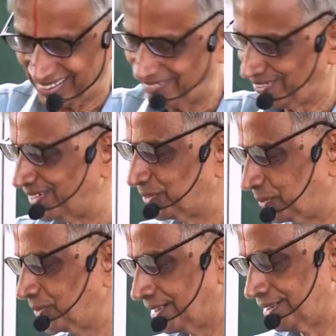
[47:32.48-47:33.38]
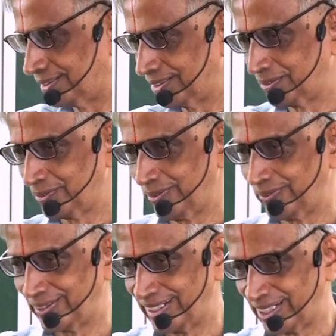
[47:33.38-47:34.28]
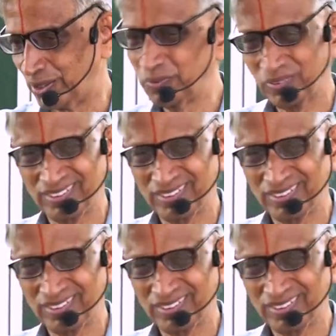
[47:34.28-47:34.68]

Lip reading: I will not go into that now.